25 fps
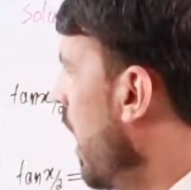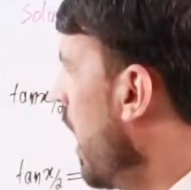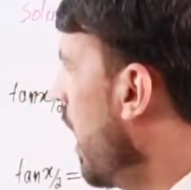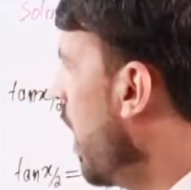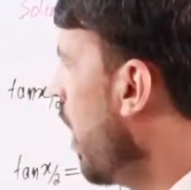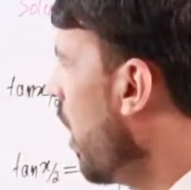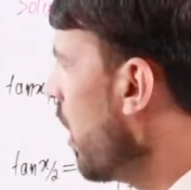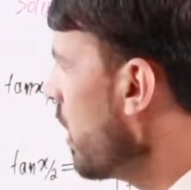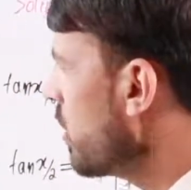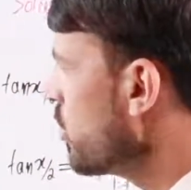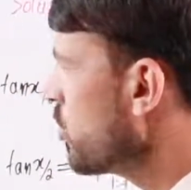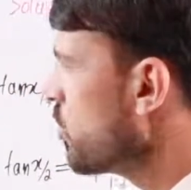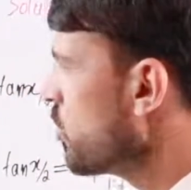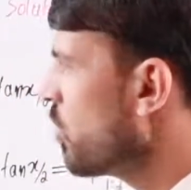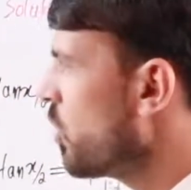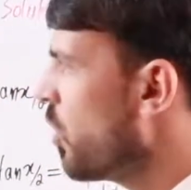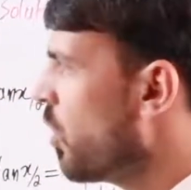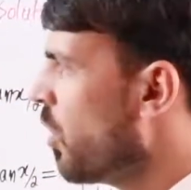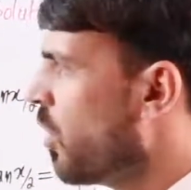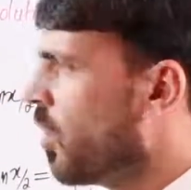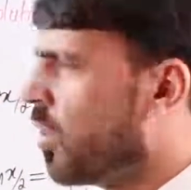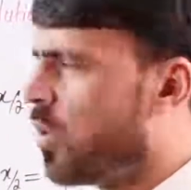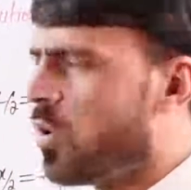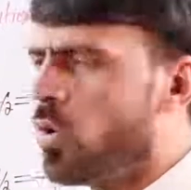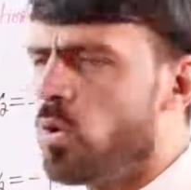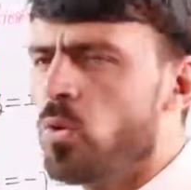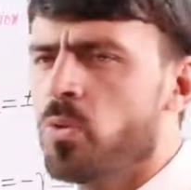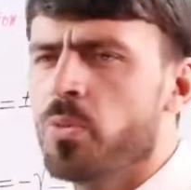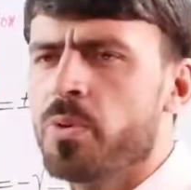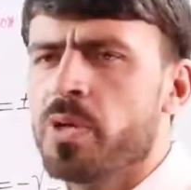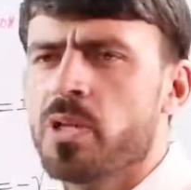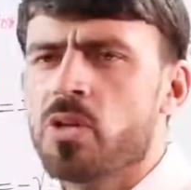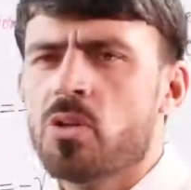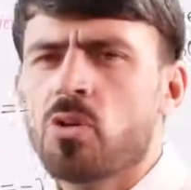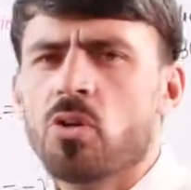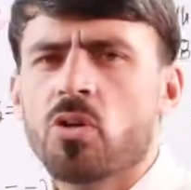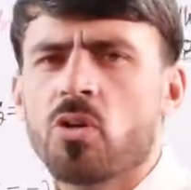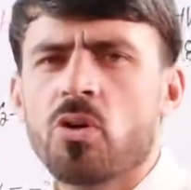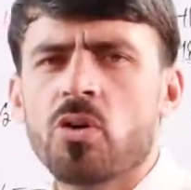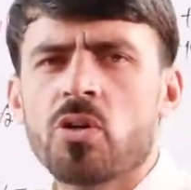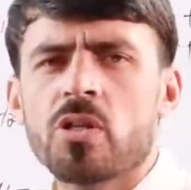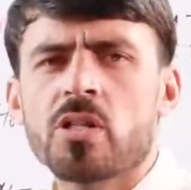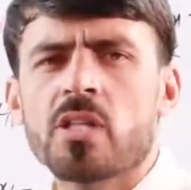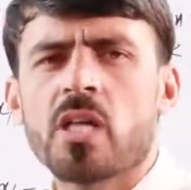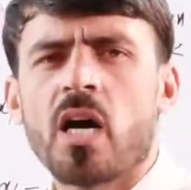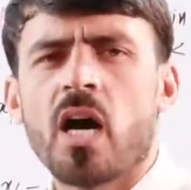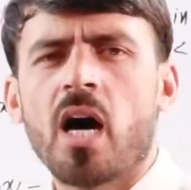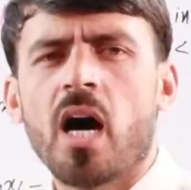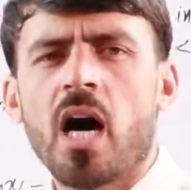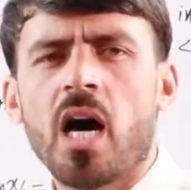Also, we know
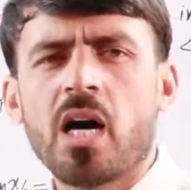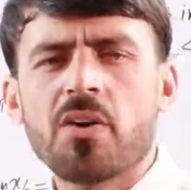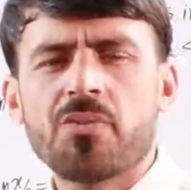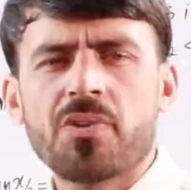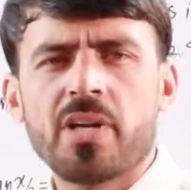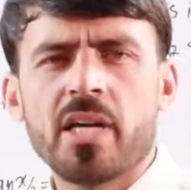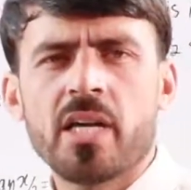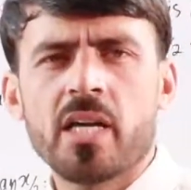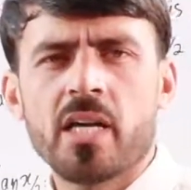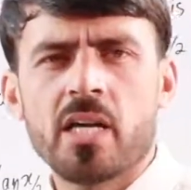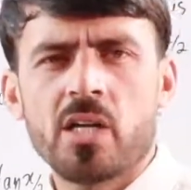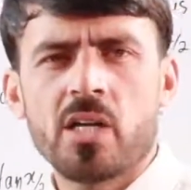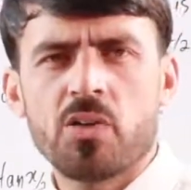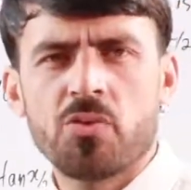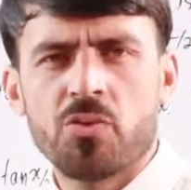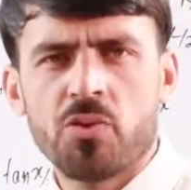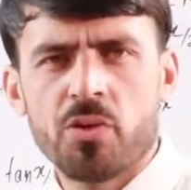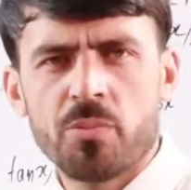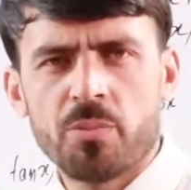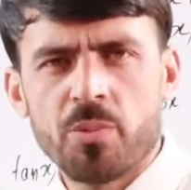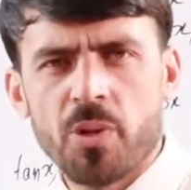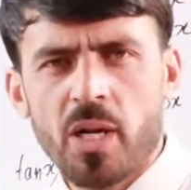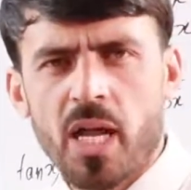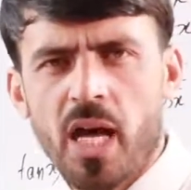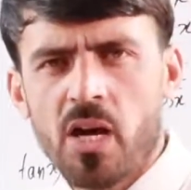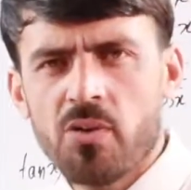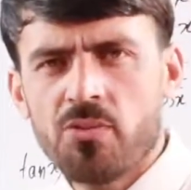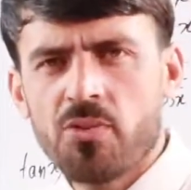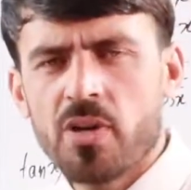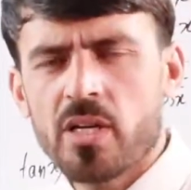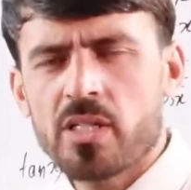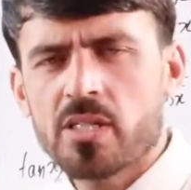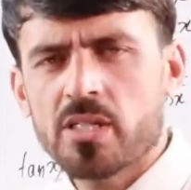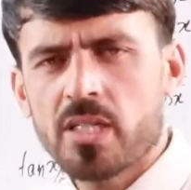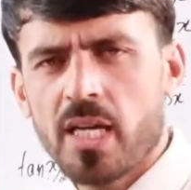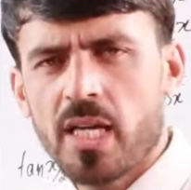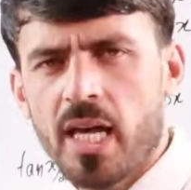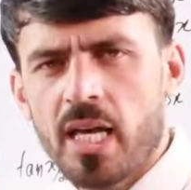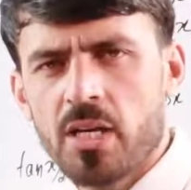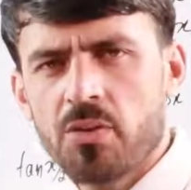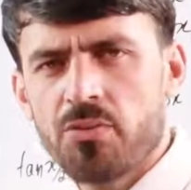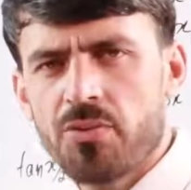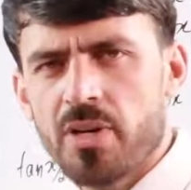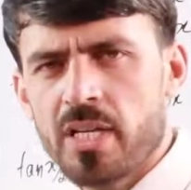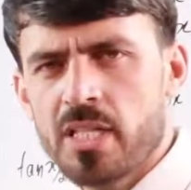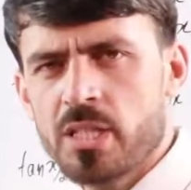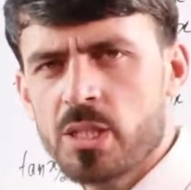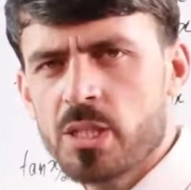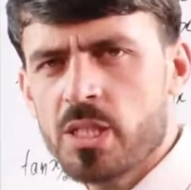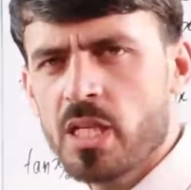the half angle formula for sine
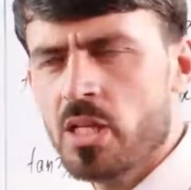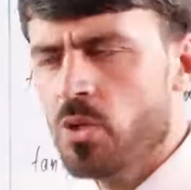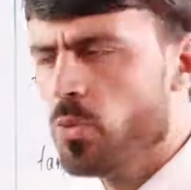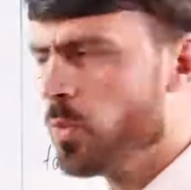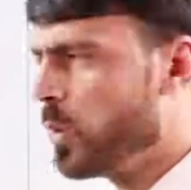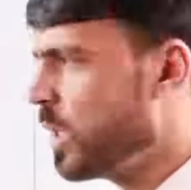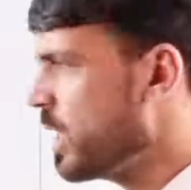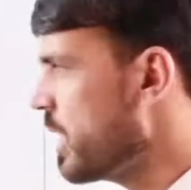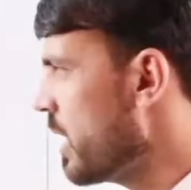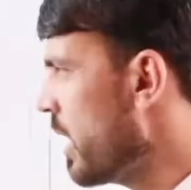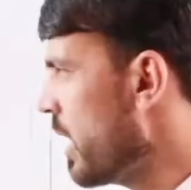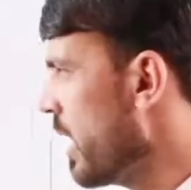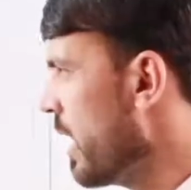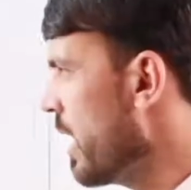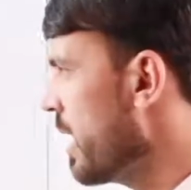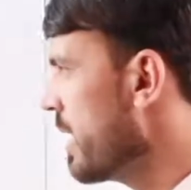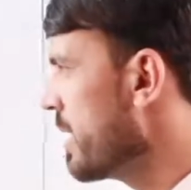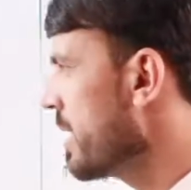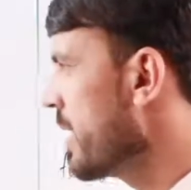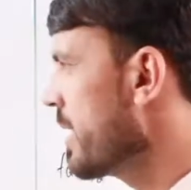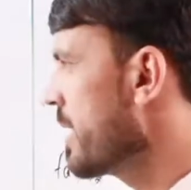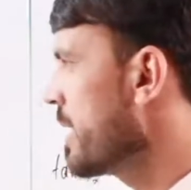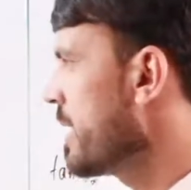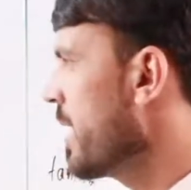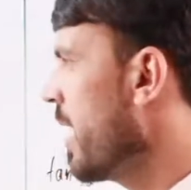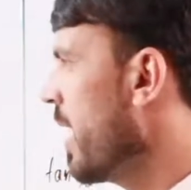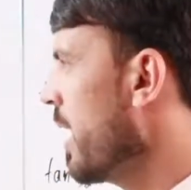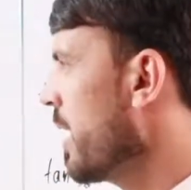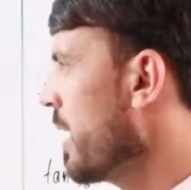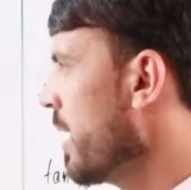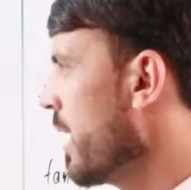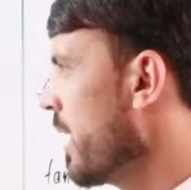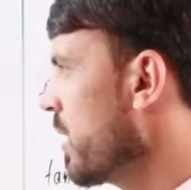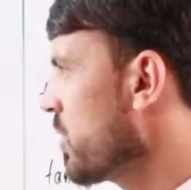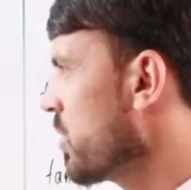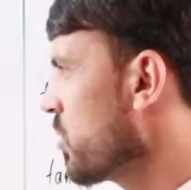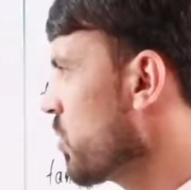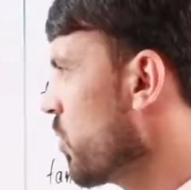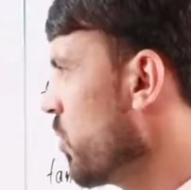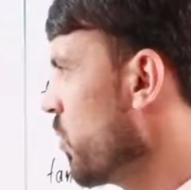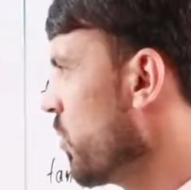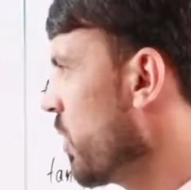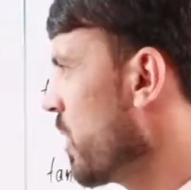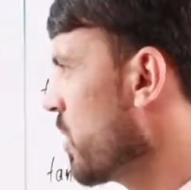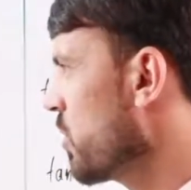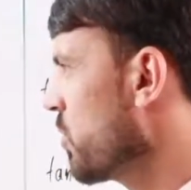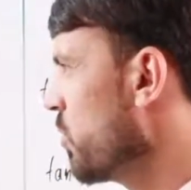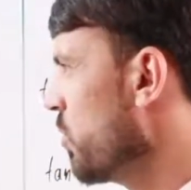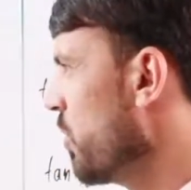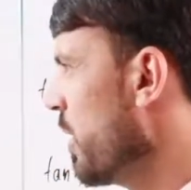function, which is sine x
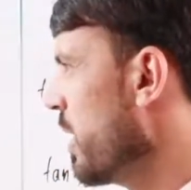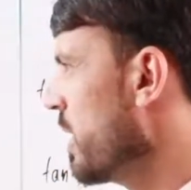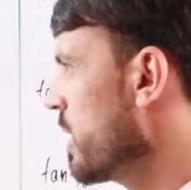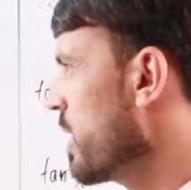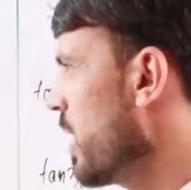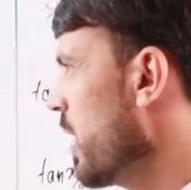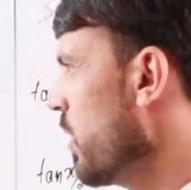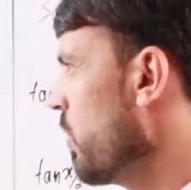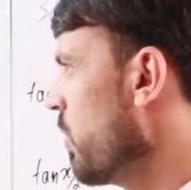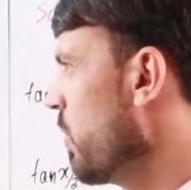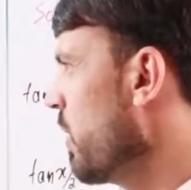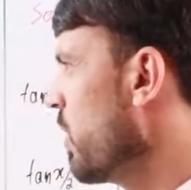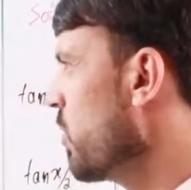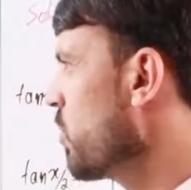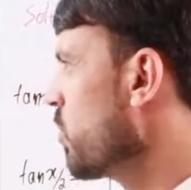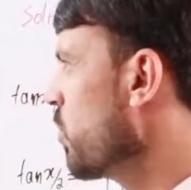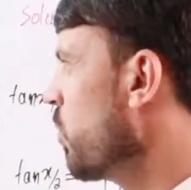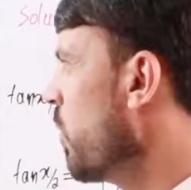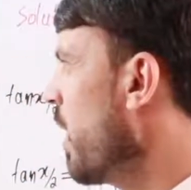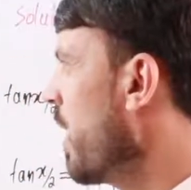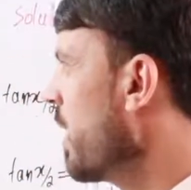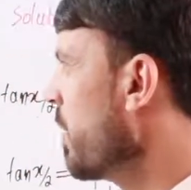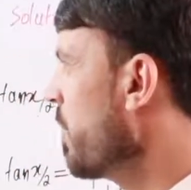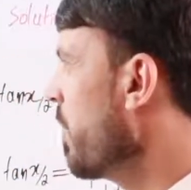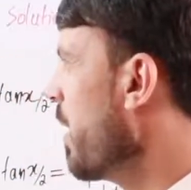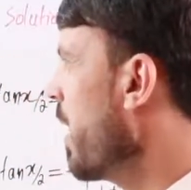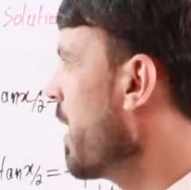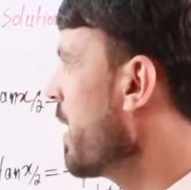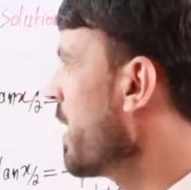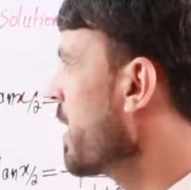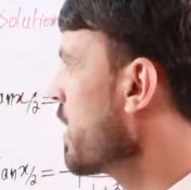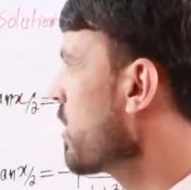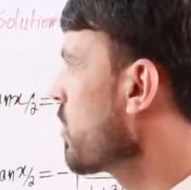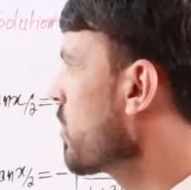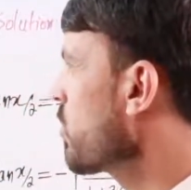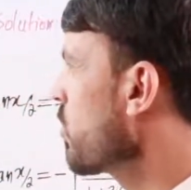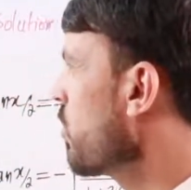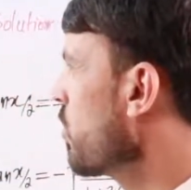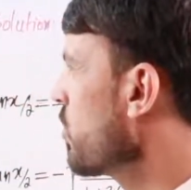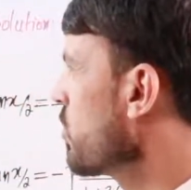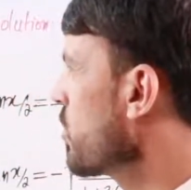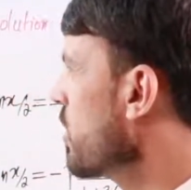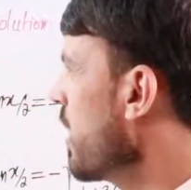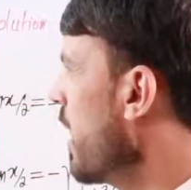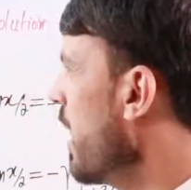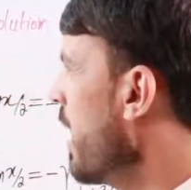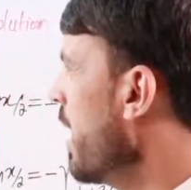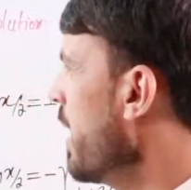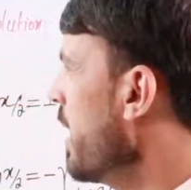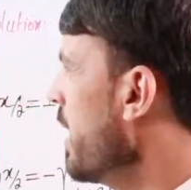over 2 is equal to 1 minus
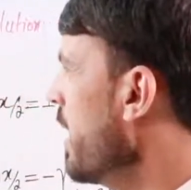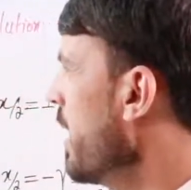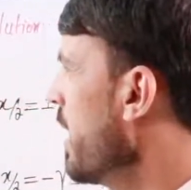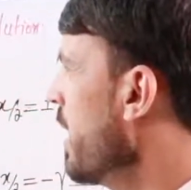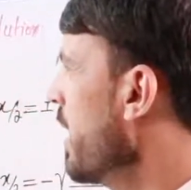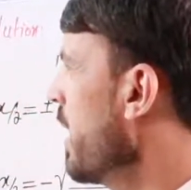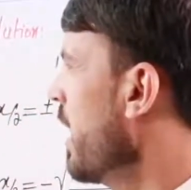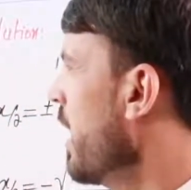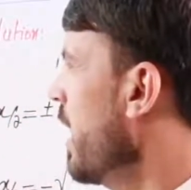cosine